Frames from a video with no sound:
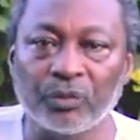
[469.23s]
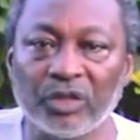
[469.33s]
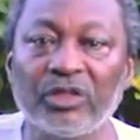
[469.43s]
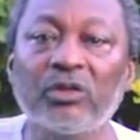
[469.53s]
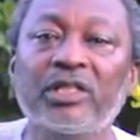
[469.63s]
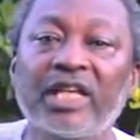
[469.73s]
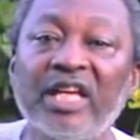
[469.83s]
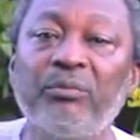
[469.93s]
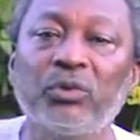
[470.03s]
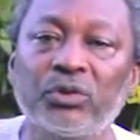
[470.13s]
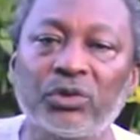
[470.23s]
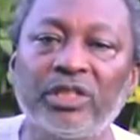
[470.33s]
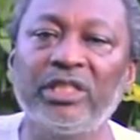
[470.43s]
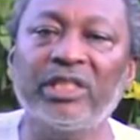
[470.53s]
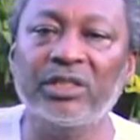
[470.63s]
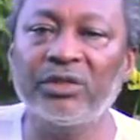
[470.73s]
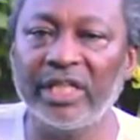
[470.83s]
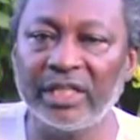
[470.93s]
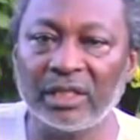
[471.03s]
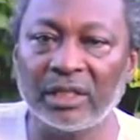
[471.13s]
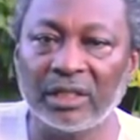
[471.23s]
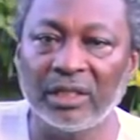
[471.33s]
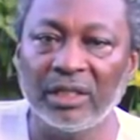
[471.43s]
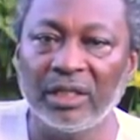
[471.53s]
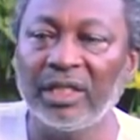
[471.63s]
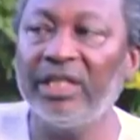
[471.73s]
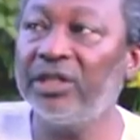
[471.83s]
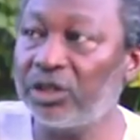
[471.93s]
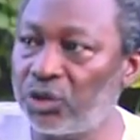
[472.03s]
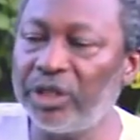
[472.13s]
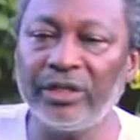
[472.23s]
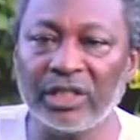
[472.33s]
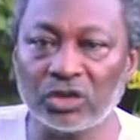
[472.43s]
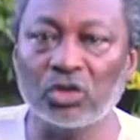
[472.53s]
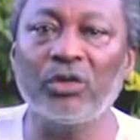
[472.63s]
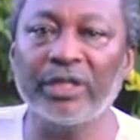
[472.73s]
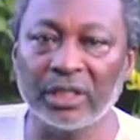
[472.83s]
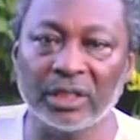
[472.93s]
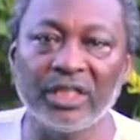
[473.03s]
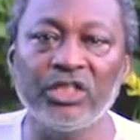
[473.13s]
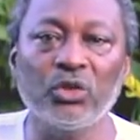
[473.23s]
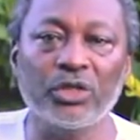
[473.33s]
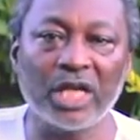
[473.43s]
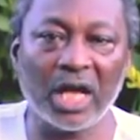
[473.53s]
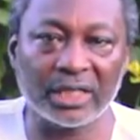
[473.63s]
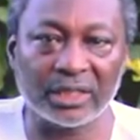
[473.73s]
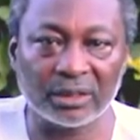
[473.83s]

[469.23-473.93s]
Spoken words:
if you're not able to see the Creator in the tree that's growing in your yard,